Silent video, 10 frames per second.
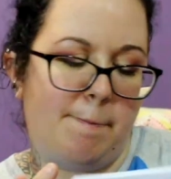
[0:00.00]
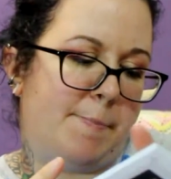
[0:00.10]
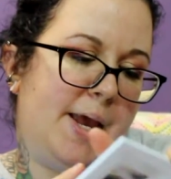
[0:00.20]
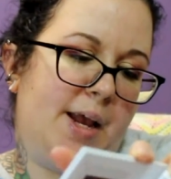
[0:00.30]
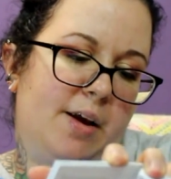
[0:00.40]

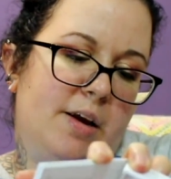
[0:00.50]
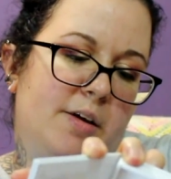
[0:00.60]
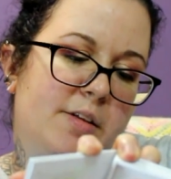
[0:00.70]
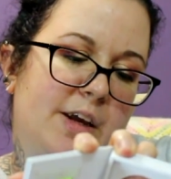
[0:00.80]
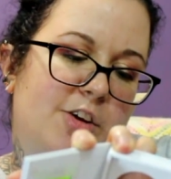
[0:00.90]
pink,
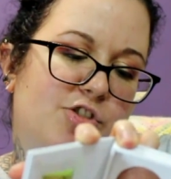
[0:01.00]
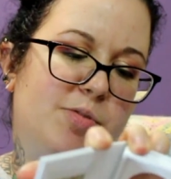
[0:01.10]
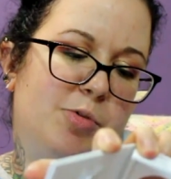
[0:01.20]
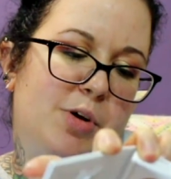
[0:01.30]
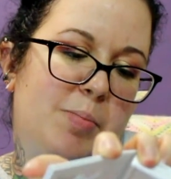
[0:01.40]
like a
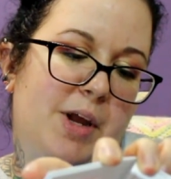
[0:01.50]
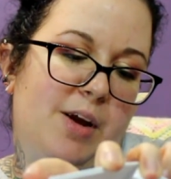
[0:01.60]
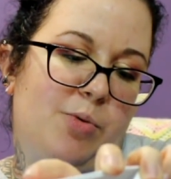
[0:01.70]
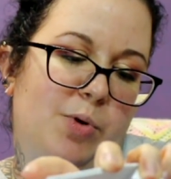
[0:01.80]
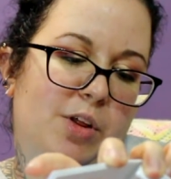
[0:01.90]
shimmery
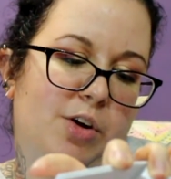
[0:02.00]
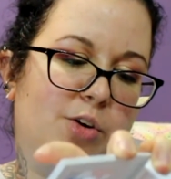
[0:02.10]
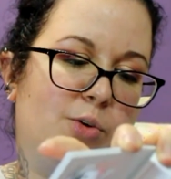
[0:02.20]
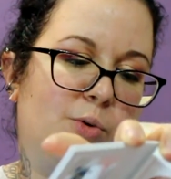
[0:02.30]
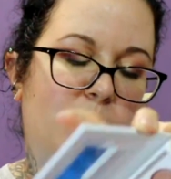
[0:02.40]
pink with a
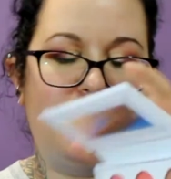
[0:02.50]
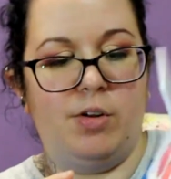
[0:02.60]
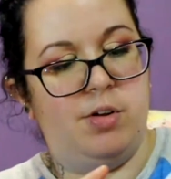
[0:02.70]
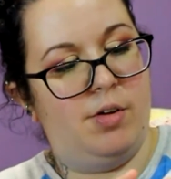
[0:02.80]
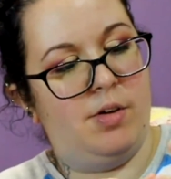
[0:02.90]

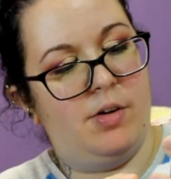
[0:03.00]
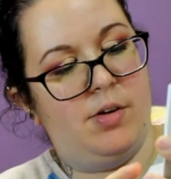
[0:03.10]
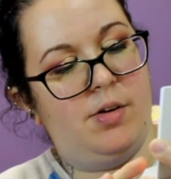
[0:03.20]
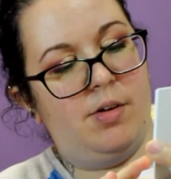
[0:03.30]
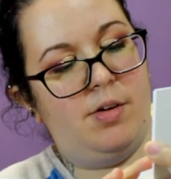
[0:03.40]
gold,
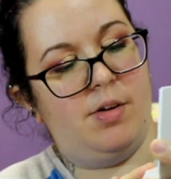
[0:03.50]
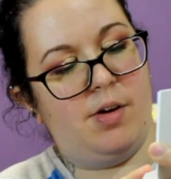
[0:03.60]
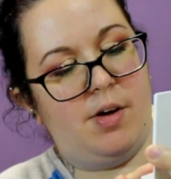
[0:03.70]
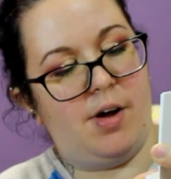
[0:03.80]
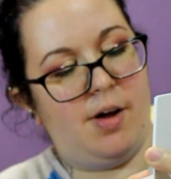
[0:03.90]

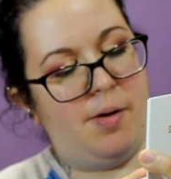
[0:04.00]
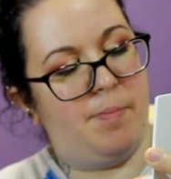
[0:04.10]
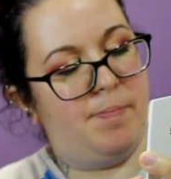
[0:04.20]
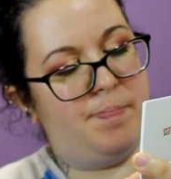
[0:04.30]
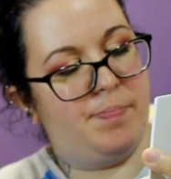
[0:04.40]

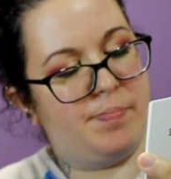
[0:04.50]
um,